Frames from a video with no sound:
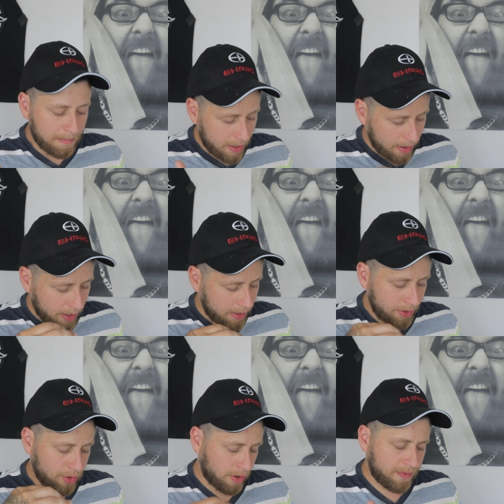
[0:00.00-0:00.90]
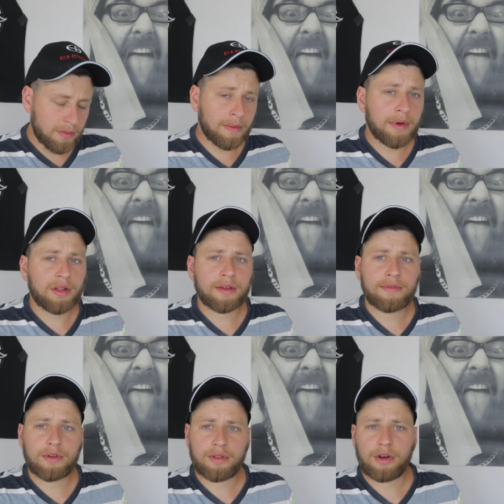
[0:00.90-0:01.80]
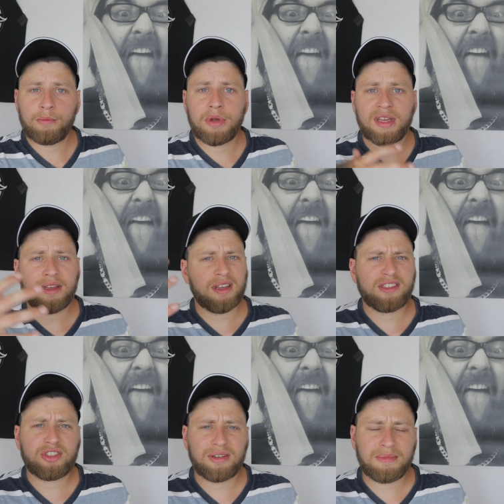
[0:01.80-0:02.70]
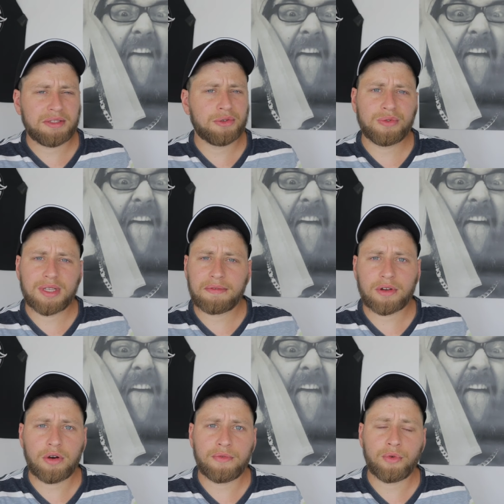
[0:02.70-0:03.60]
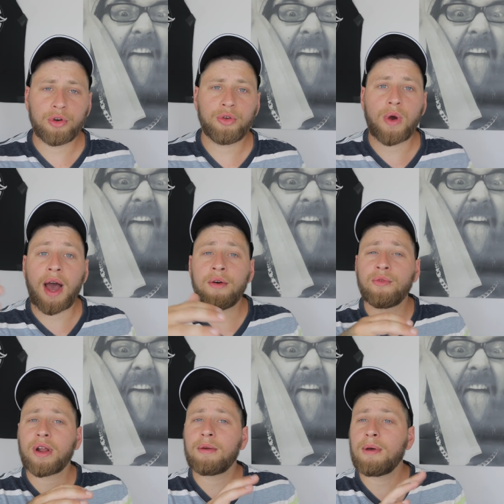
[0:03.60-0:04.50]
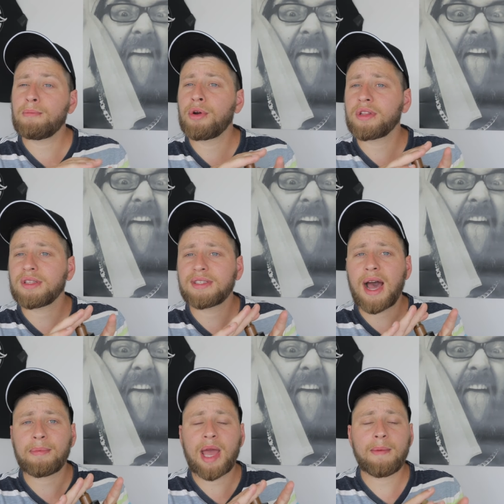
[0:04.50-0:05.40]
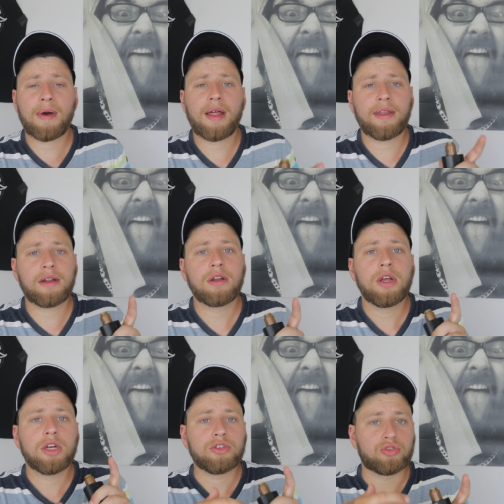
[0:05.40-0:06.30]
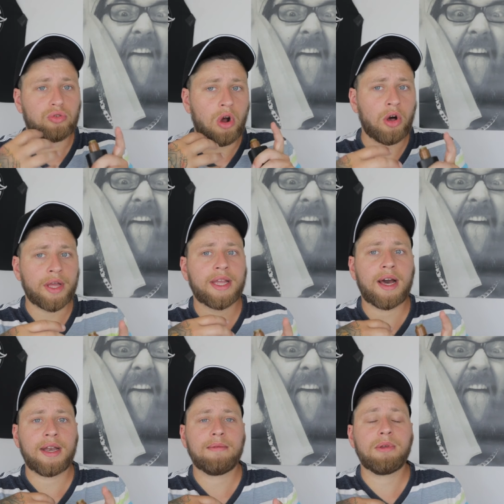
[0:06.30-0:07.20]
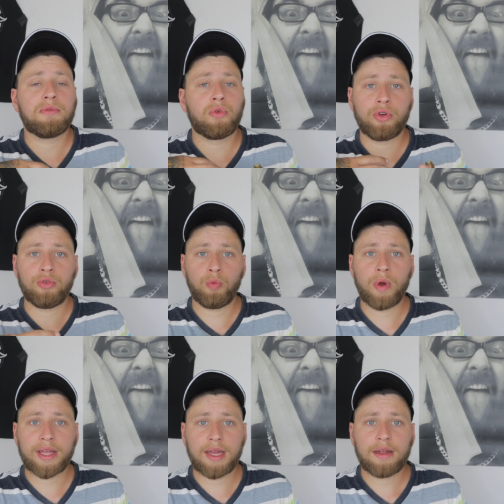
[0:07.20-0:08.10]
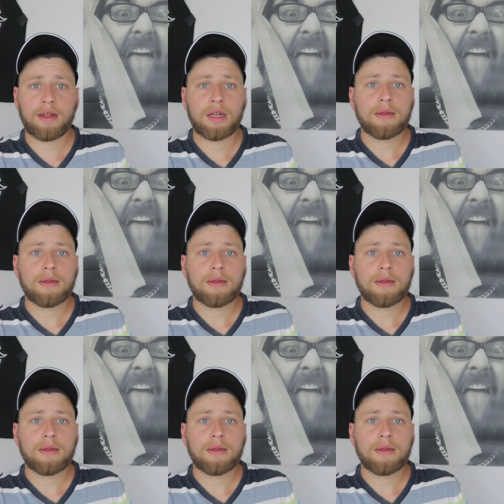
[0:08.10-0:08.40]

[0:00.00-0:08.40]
But uh, you know, if you've been building for a little bit, it shouldn't be too difficult for you. i would recommend putting the top cap on there, drawing on it before you wick it,